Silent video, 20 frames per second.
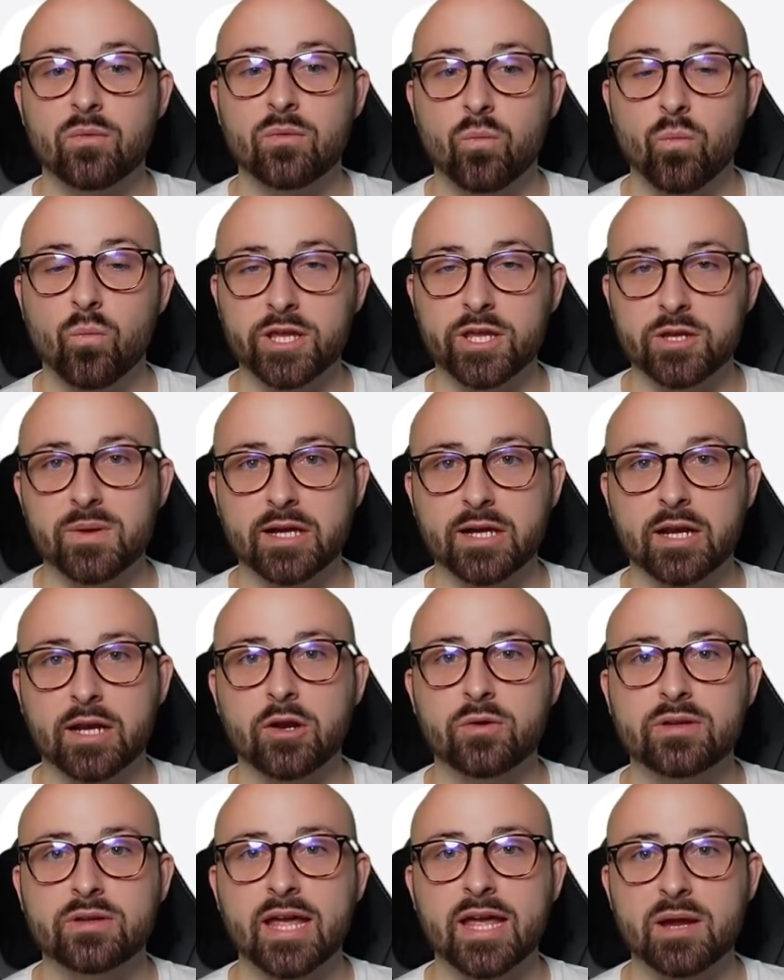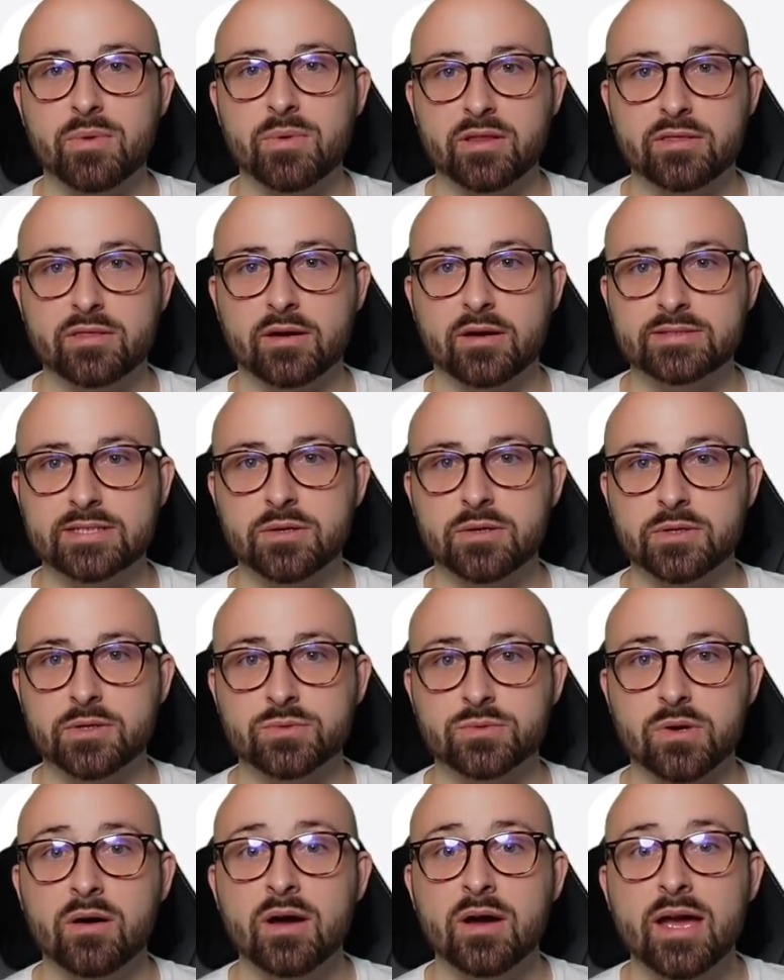when you include game week 32
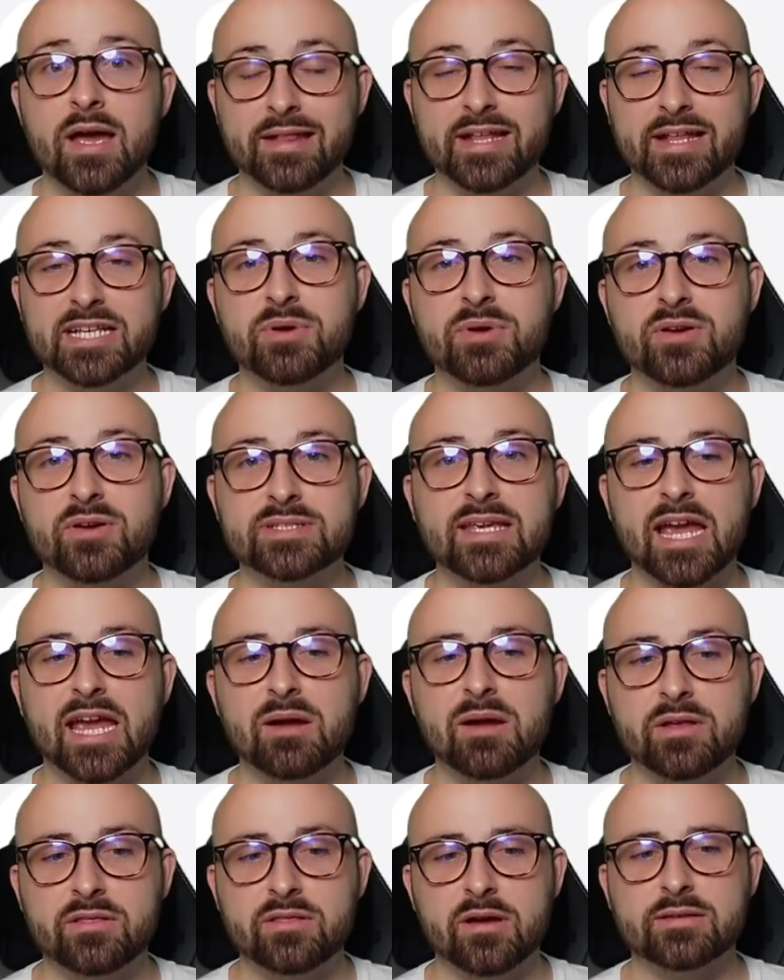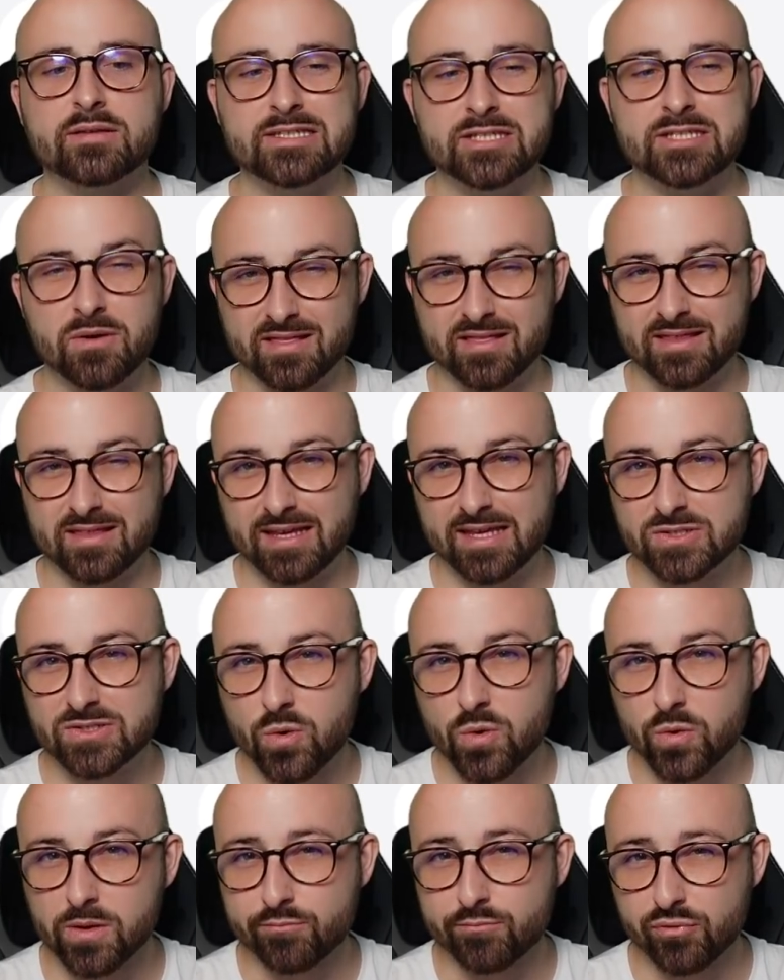as well. And that's because in game week 32, I think he
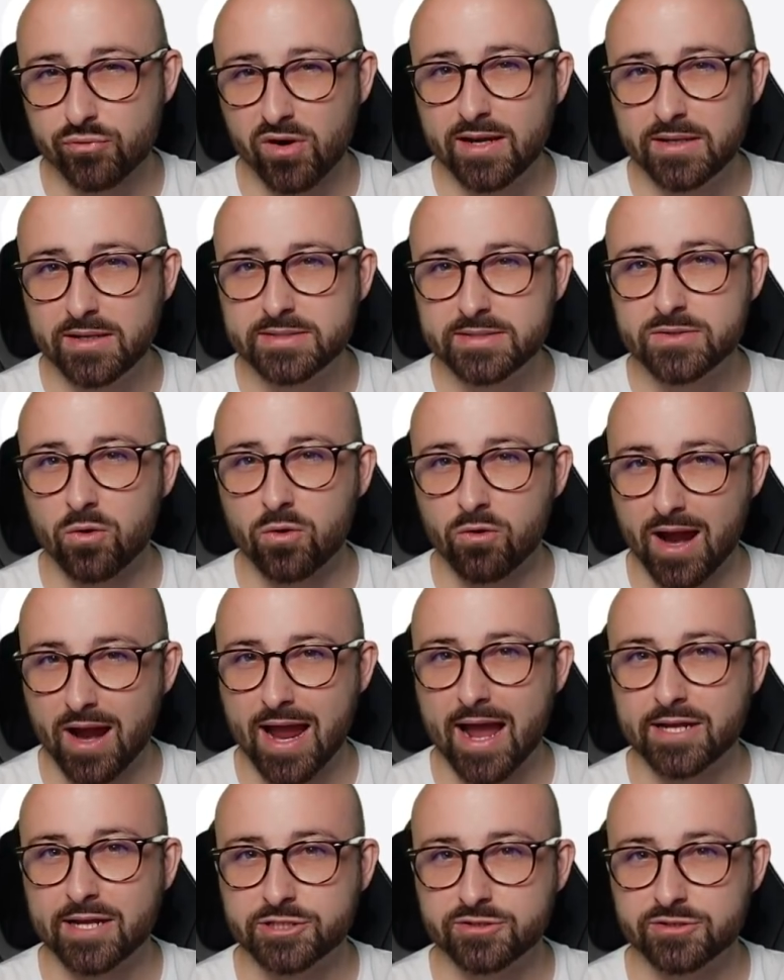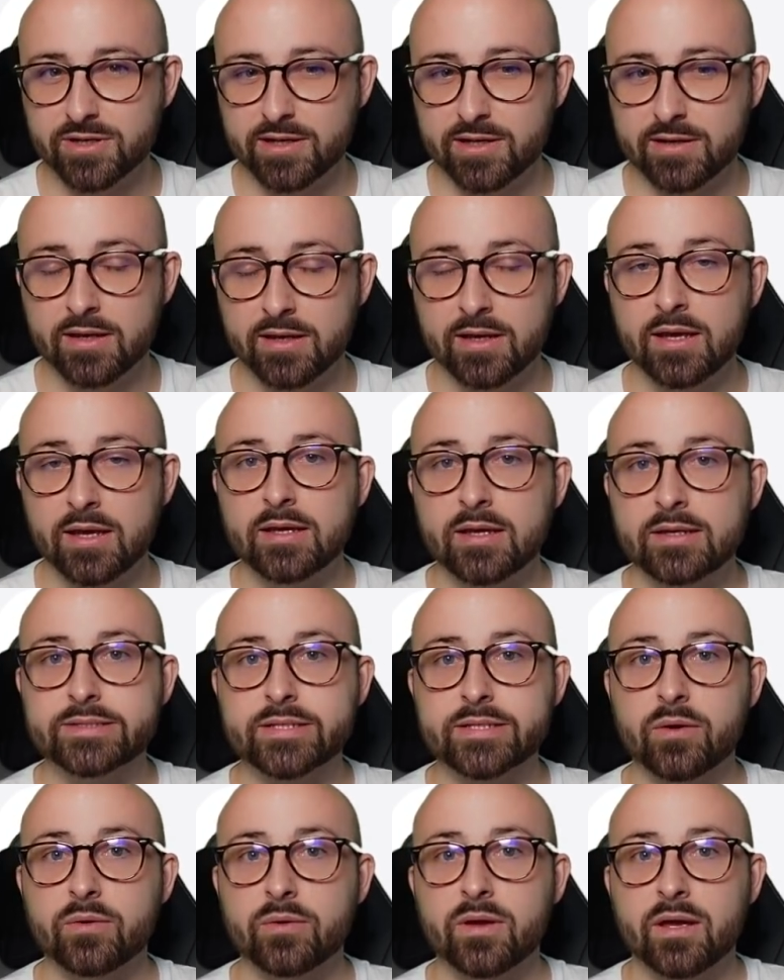scored a brace or a hat-trick.
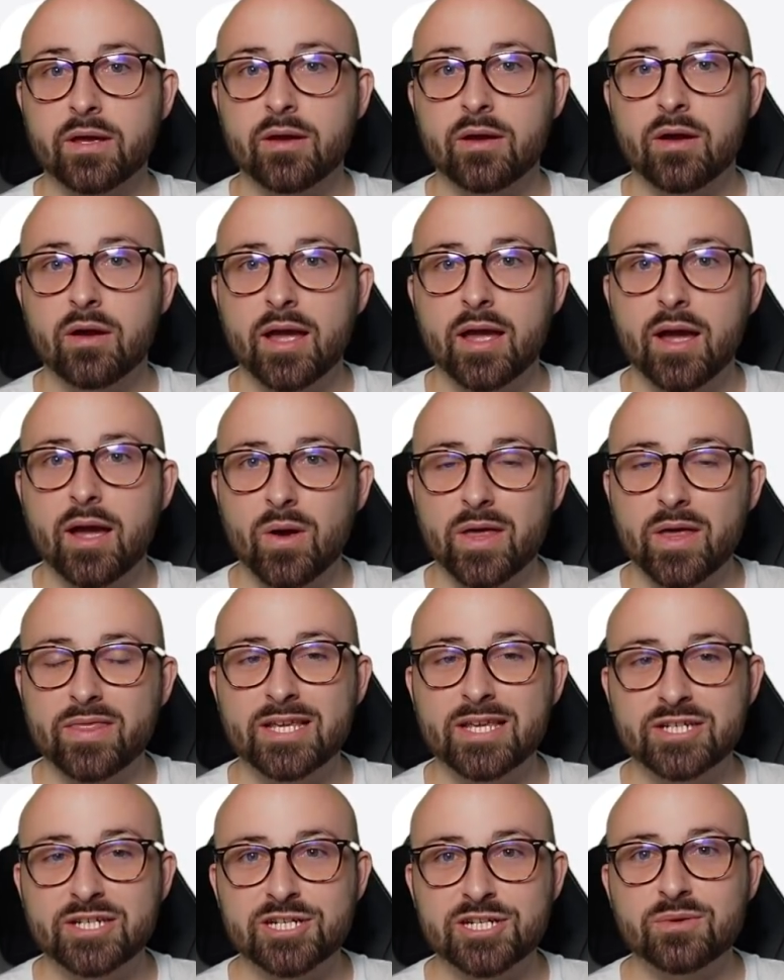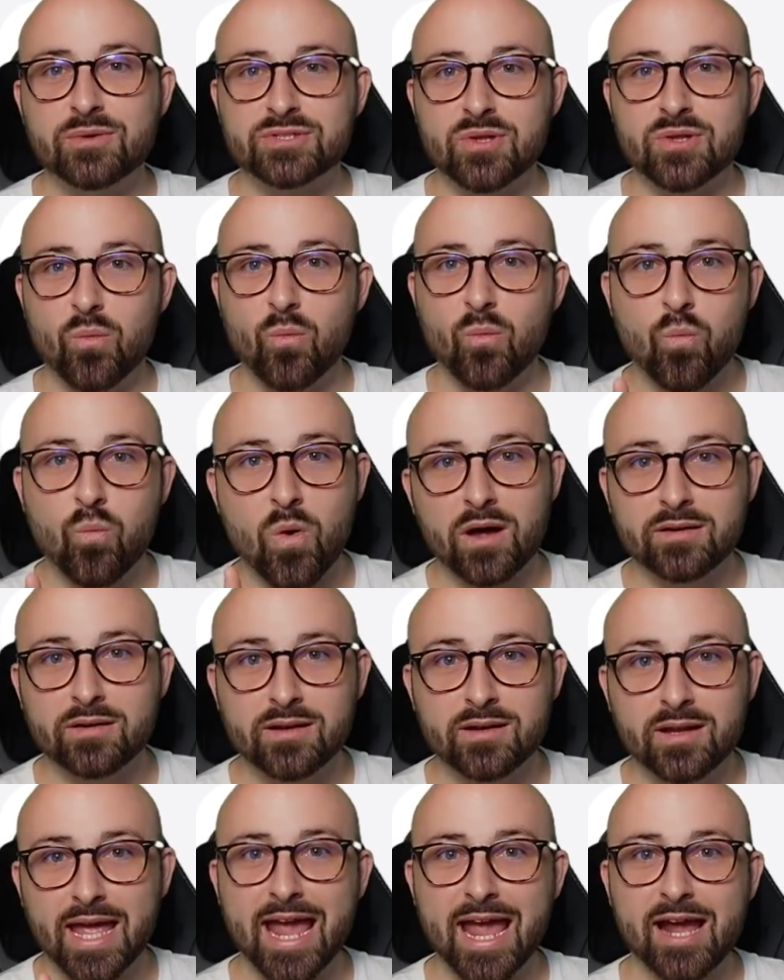So this shows that
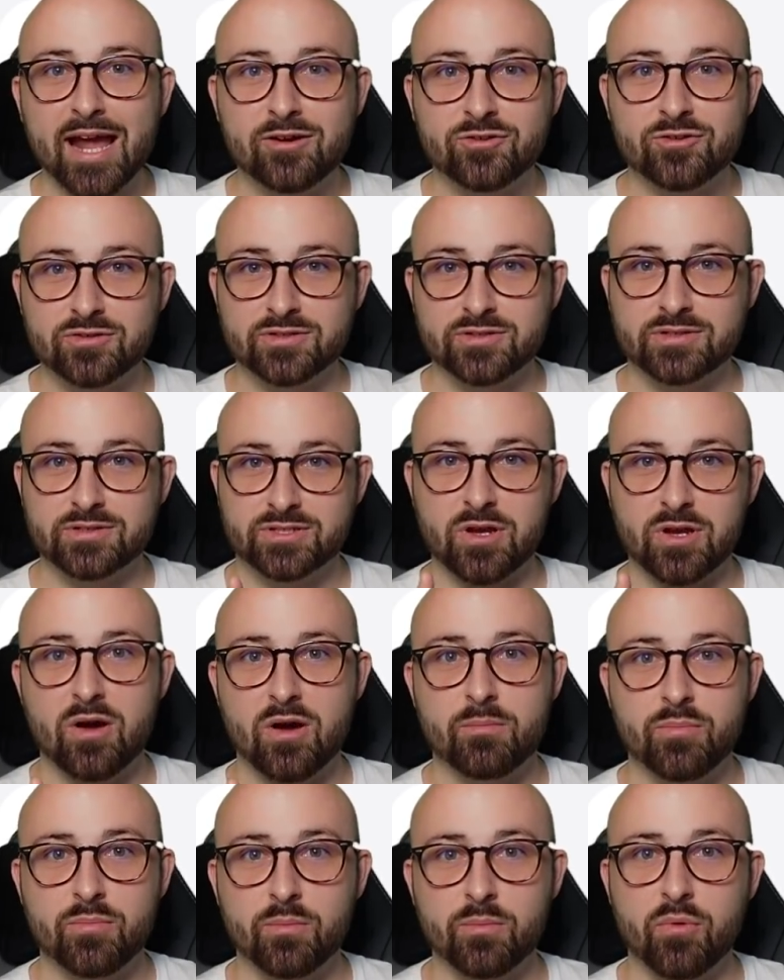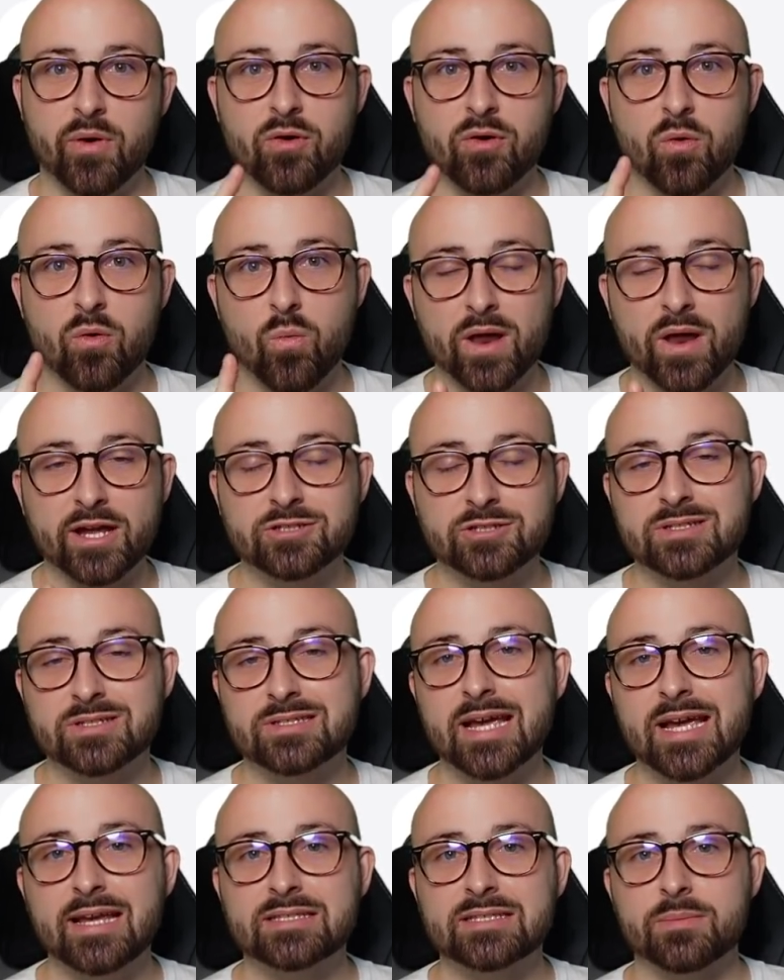1 extra sample point or 1 extra
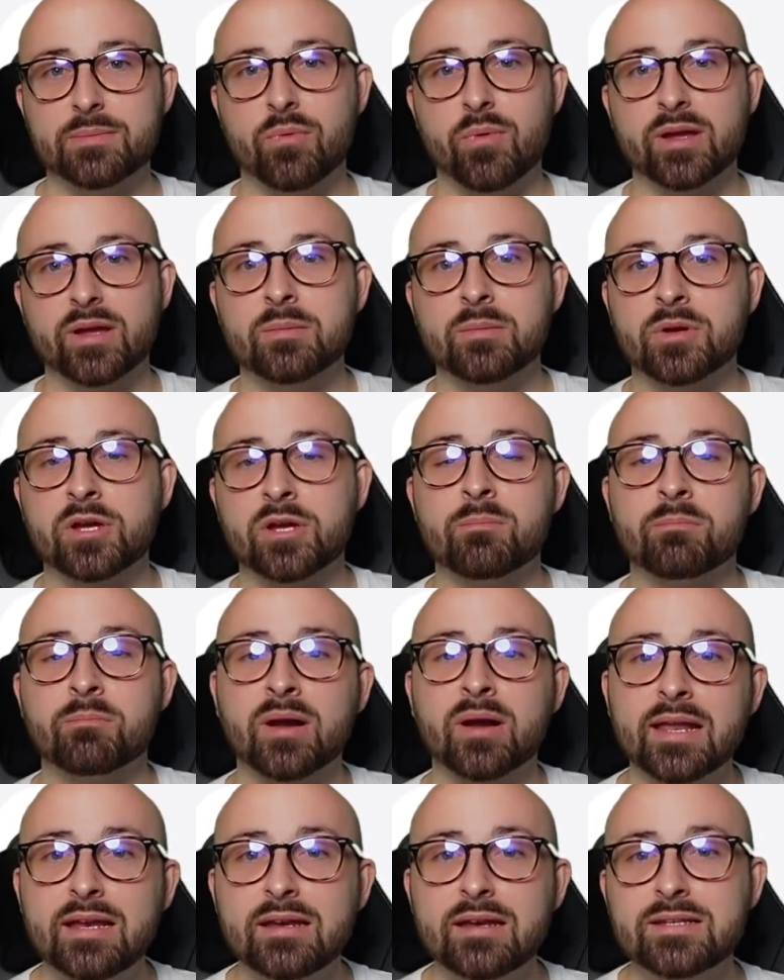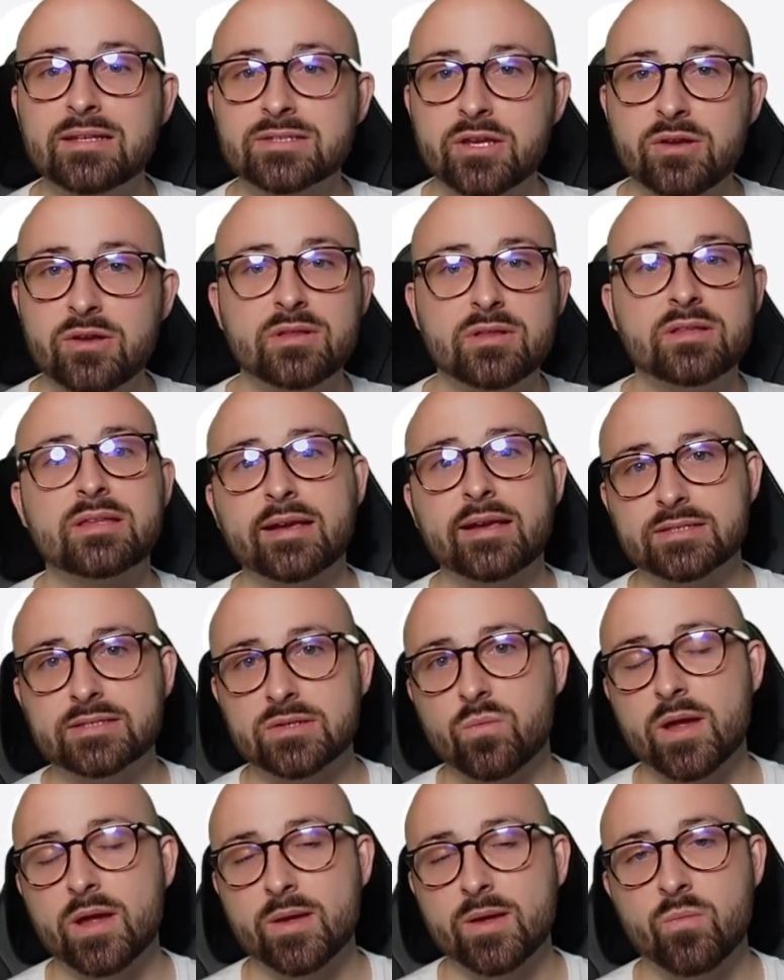data point can completely skew the
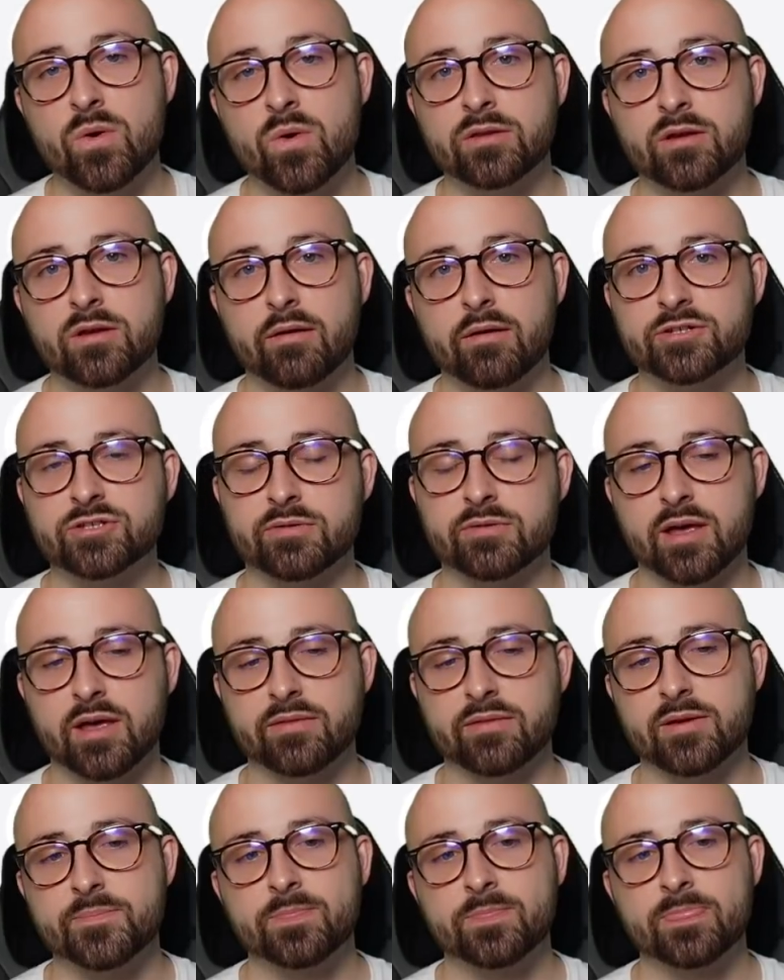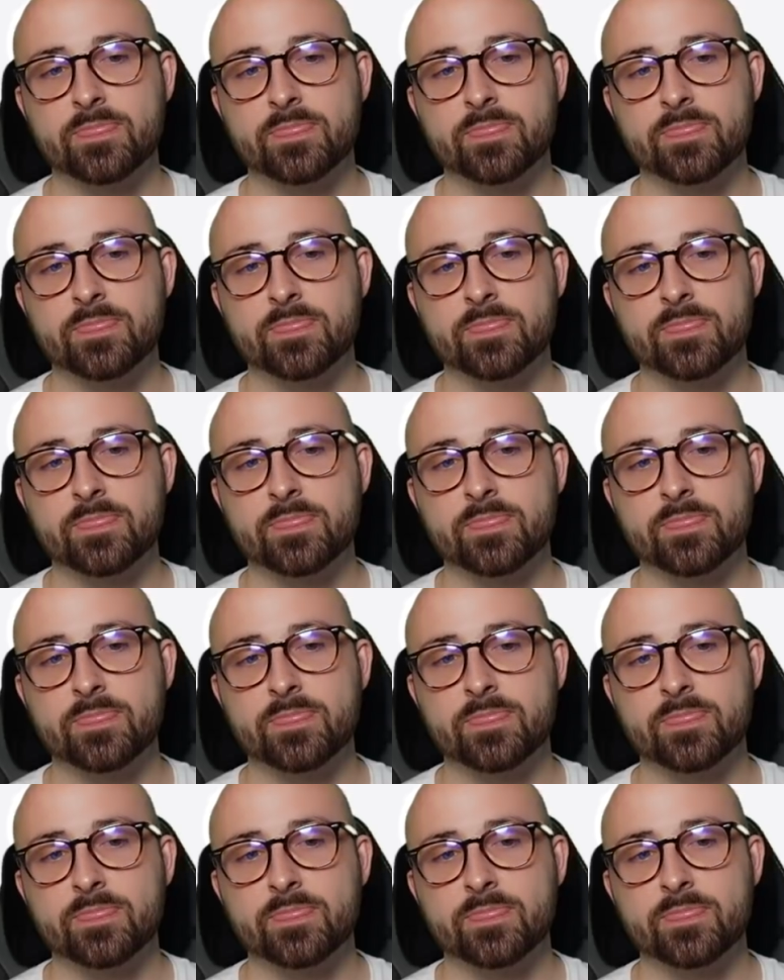data in one direction or another.